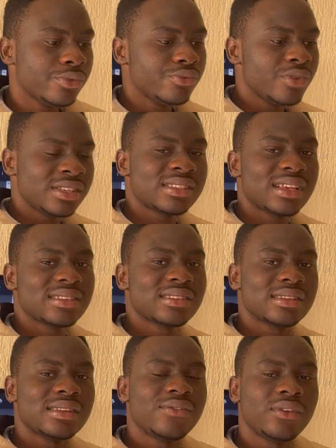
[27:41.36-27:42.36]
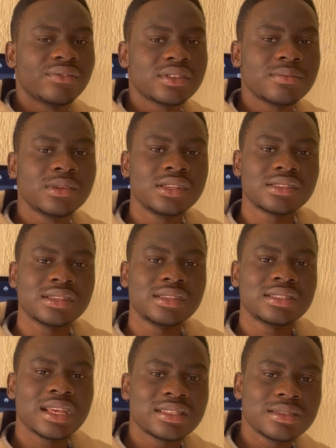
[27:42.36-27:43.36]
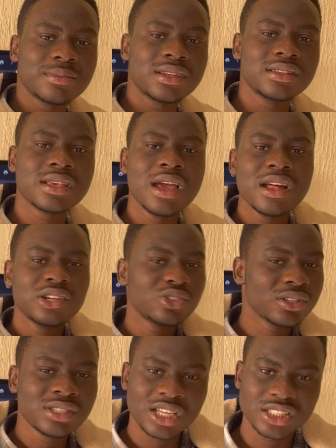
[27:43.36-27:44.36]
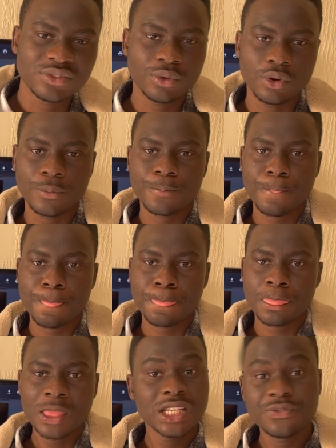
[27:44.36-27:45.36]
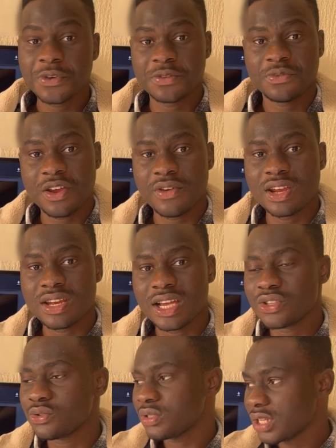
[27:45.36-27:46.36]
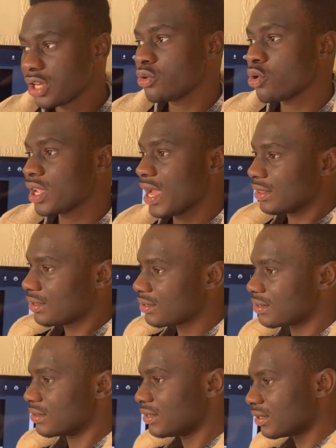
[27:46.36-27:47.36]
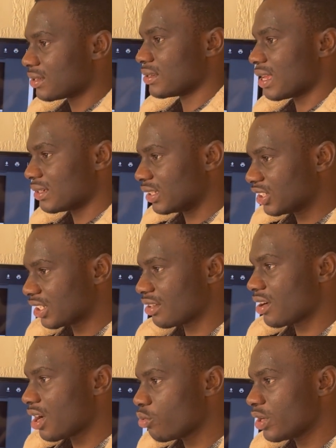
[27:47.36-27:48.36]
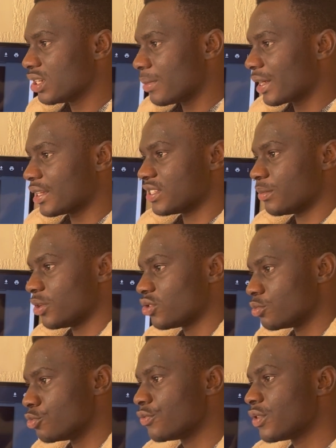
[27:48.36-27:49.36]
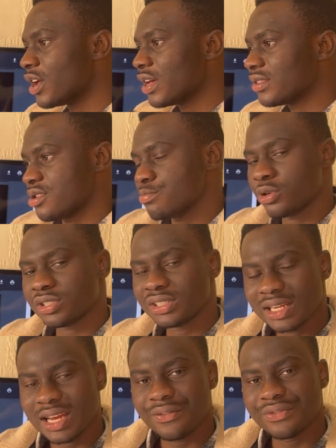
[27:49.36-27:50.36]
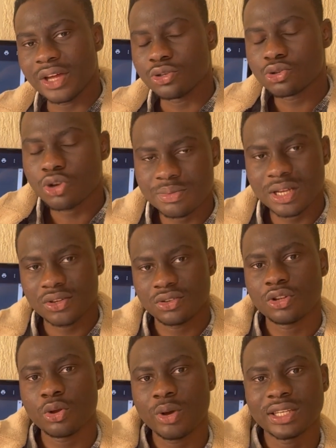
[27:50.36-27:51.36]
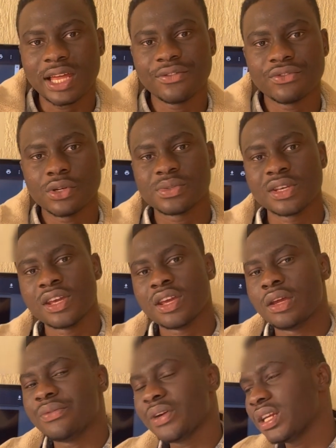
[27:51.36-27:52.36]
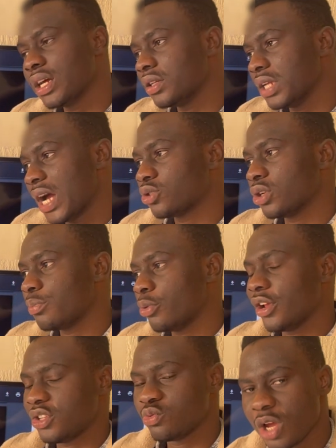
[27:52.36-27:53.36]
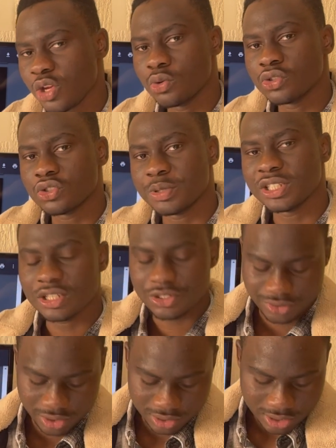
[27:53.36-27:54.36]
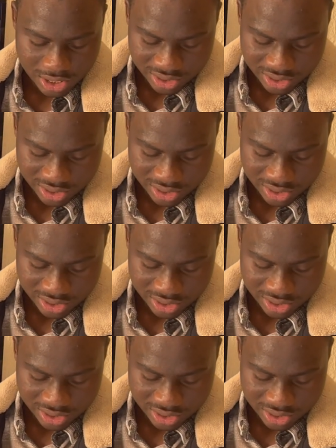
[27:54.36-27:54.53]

resistances in the 15 minutes, in the 30 minutes, not H4. H4 is very, very nice to tell you, okay, yeah, this is the general way the market is meant to move. But then after, you come down to the lower time frames and find out the actual point where you want to pick the trade